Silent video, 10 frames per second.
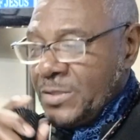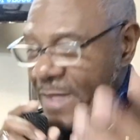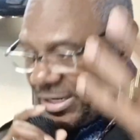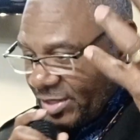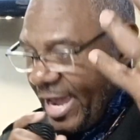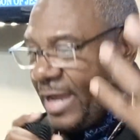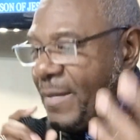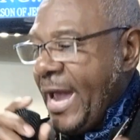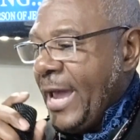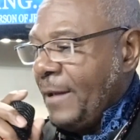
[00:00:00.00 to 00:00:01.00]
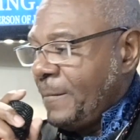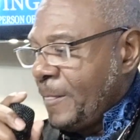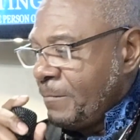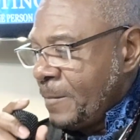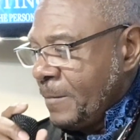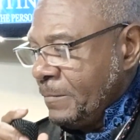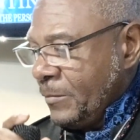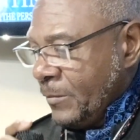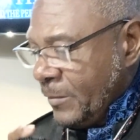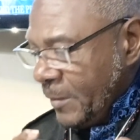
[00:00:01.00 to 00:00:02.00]
Somebody say amen.
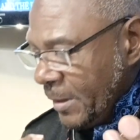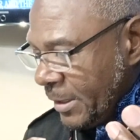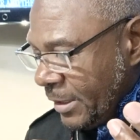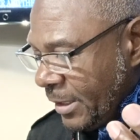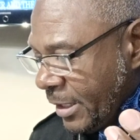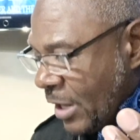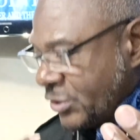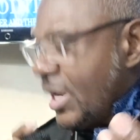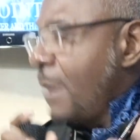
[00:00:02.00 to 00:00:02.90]
amen.